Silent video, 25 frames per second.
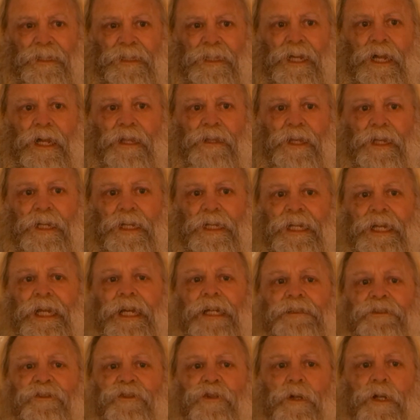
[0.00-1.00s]
Now, the
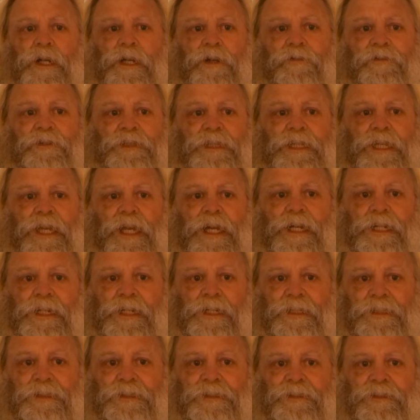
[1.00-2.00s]
history of
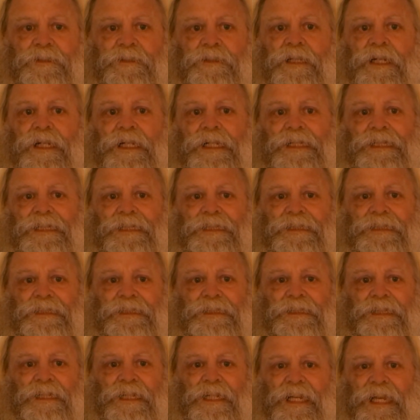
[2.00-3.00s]
Guinness
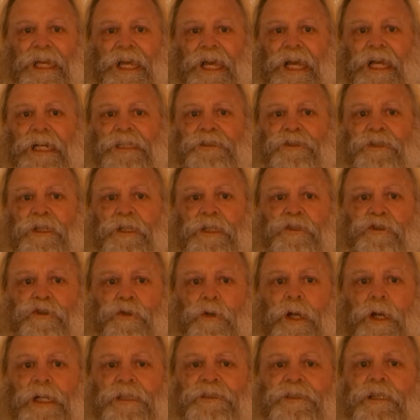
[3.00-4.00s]
actually
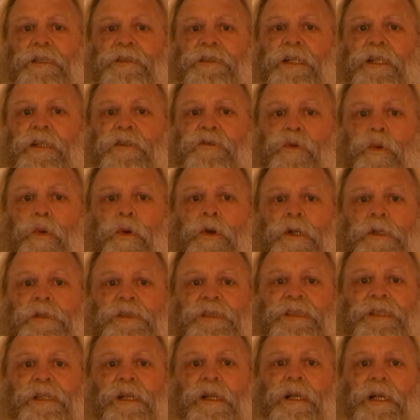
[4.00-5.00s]
traces its
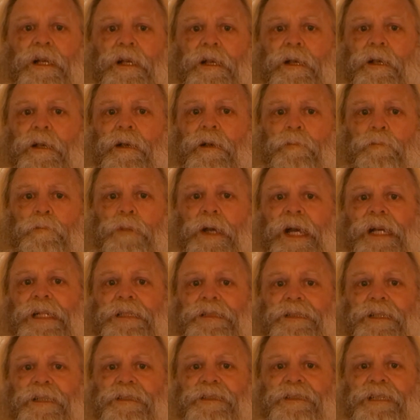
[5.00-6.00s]
roots
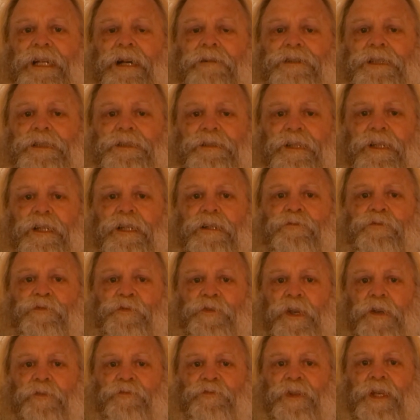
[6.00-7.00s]
back to
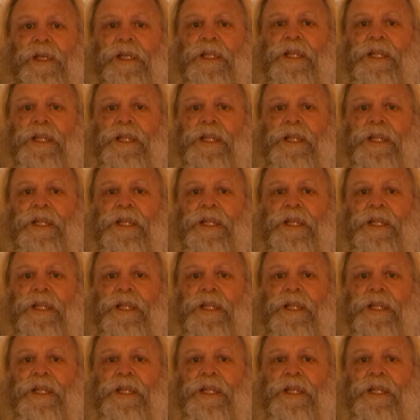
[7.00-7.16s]
1759,